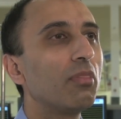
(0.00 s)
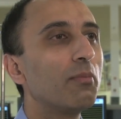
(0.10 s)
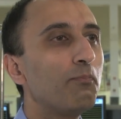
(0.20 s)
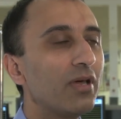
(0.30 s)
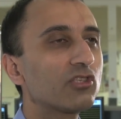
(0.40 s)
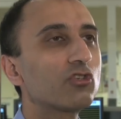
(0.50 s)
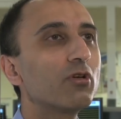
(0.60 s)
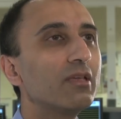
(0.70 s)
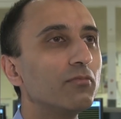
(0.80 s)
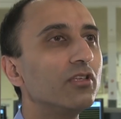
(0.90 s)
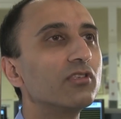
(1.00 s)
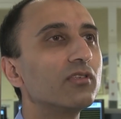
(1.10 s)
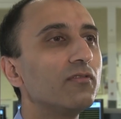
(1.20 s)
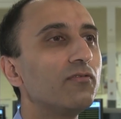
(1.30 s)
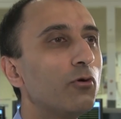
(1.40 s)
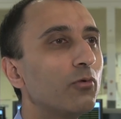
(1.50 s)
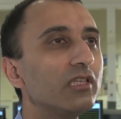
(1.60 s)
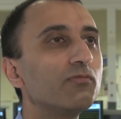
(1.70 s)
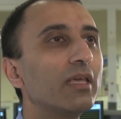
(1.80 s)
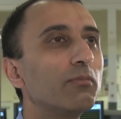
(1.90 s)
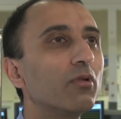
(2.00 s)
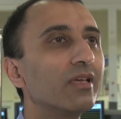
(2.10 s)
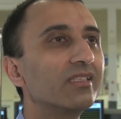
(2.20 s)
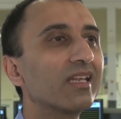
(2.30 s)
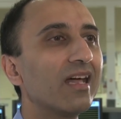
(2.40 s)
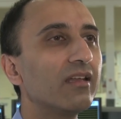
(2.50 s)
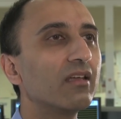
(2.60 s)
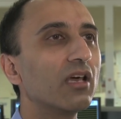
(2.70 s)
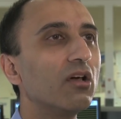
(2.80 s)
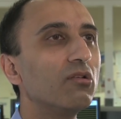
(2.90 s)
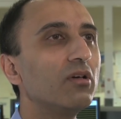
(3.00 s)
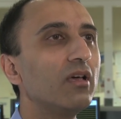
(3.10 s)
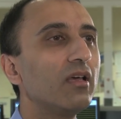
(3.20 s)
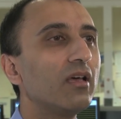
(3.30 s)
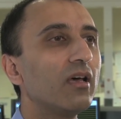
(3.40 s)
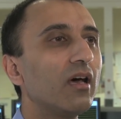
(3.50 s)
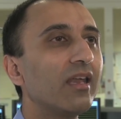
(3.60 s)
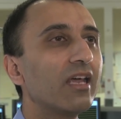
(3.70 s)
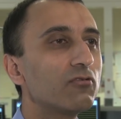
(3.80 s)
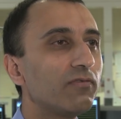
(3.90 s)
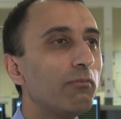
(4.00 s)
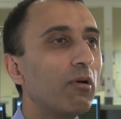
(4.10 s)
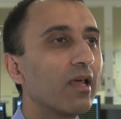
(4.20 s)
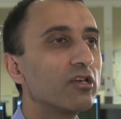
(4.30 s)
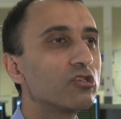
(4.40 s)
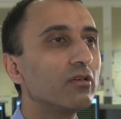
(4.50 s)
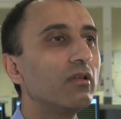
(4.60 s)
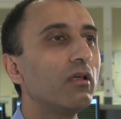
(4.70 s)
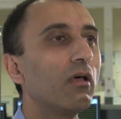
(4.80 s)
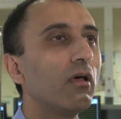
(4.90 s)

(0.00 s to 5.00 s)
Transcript: the best treatment for these people is to undergo an atrial fibrillation